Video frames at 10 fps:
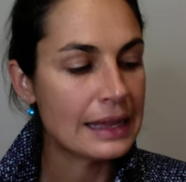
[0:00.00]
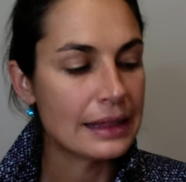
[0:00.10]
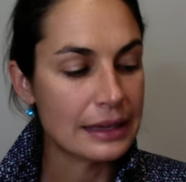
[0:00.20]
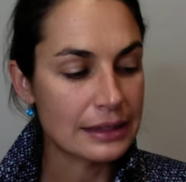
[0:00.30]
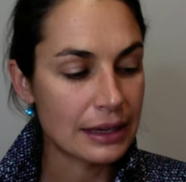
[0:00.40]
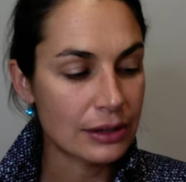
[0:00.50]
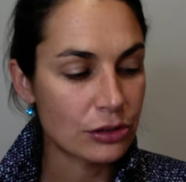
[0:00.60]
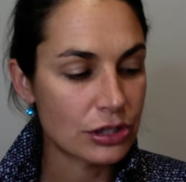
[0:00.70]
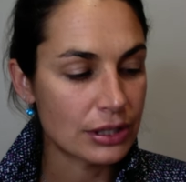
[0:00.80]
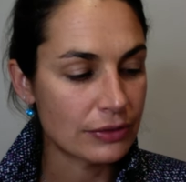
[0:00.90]
These
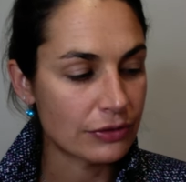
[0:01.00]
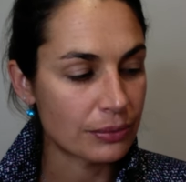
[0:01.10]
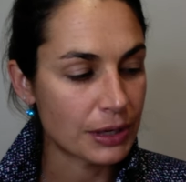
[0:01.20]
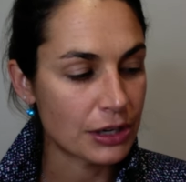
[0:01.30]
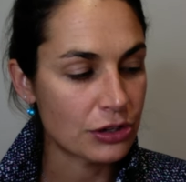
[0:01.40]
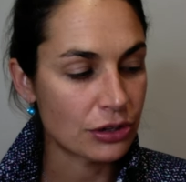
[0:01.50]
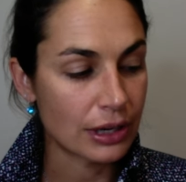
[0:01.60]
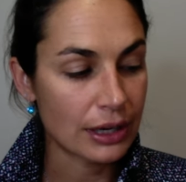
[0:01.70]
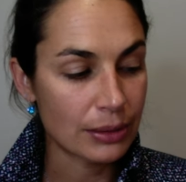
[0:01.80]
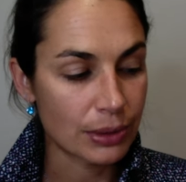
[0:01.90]
energy information
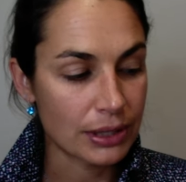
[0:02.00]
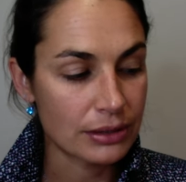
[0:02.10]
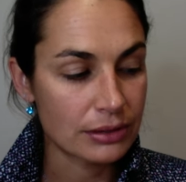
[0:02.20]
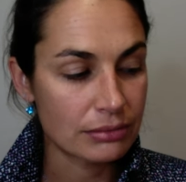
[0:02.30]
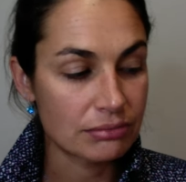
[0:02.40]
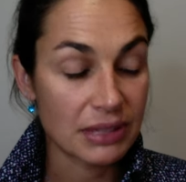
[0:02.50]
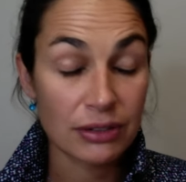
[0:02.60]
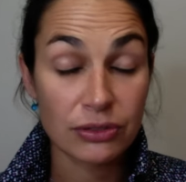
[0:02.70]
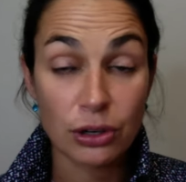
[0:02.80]
highways, if